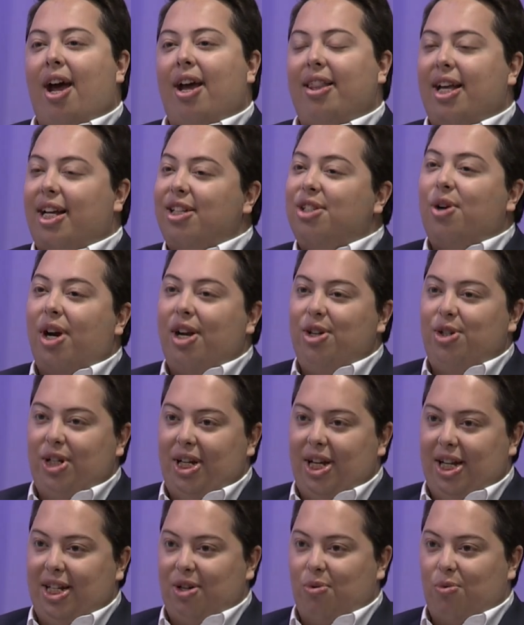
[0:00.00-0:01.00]
That strategy
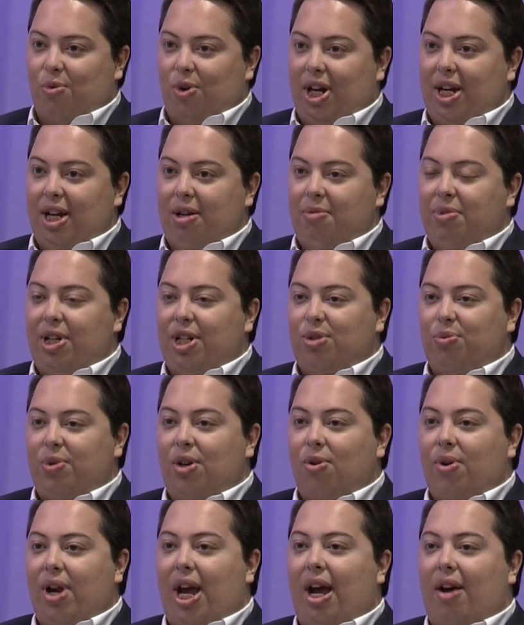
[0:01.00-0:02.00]
isn't working because we
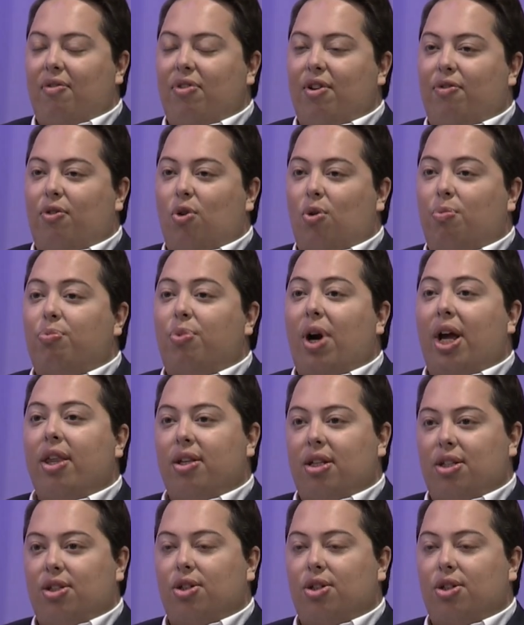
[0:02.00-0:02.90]
don't have the full breadth and